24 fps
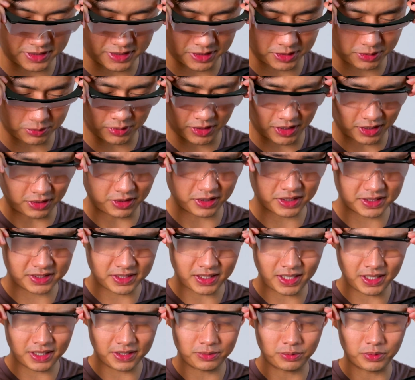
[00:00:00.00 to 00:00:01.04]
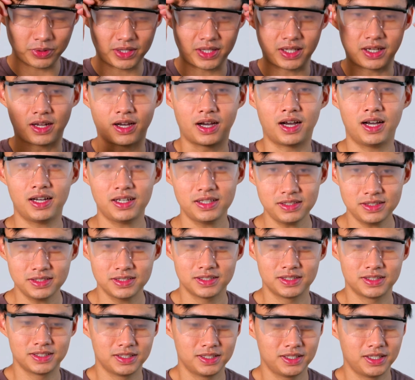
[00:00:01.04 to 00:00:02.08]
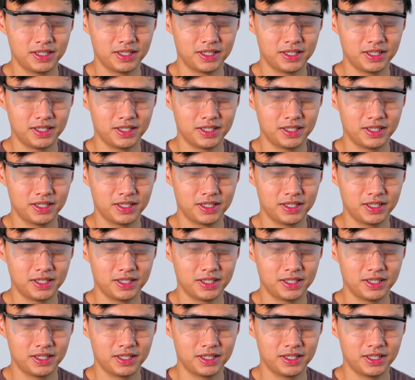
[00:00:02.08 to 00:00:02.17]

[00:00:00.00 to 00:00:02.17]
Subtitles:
to simulate flying in